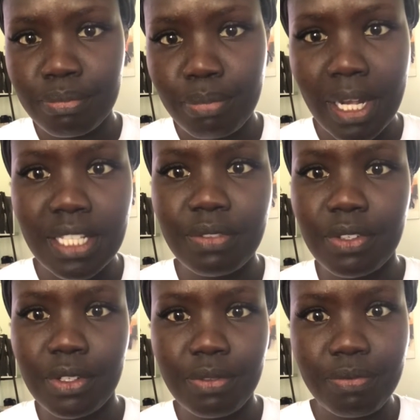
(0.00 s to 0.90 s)
parts of
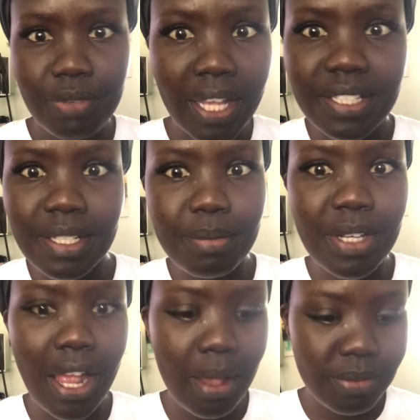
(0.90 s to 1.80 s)
your face
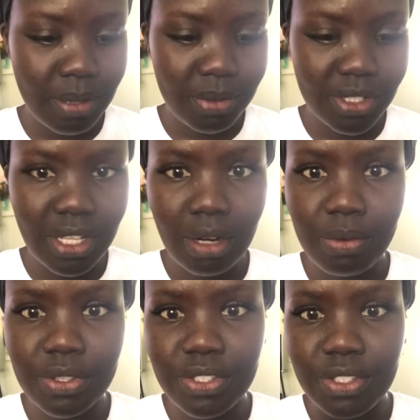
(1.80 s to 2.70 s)
sometimes, I'm going to start off
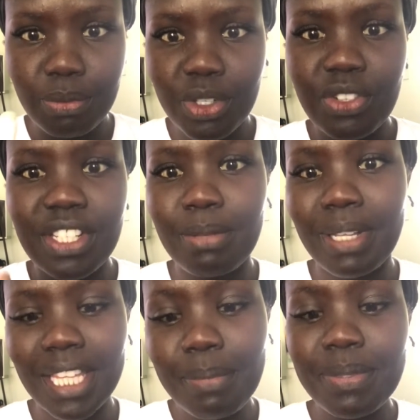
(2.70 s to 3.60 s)
with just moisturizing my
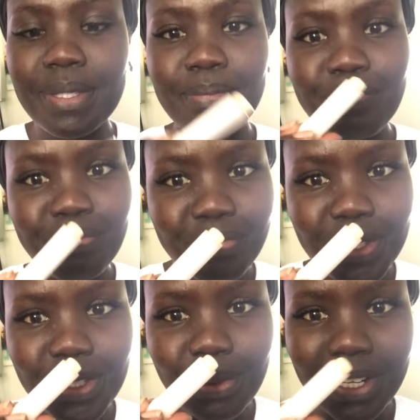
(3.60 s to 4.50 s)
lips
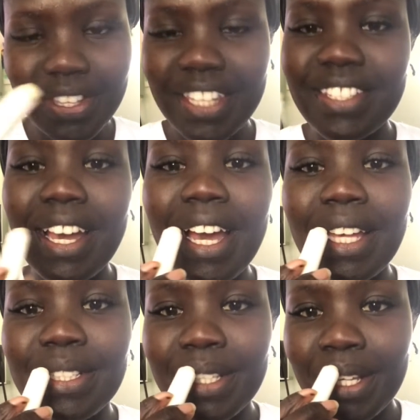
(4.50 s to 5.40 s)
using one of these guys,
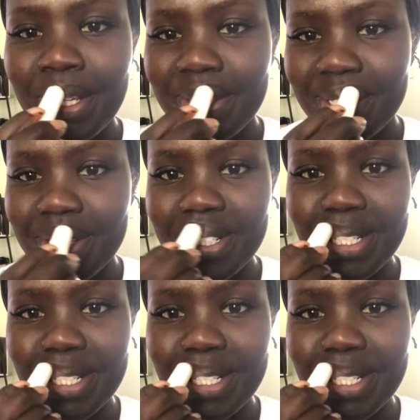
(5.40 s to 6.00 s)
just a lip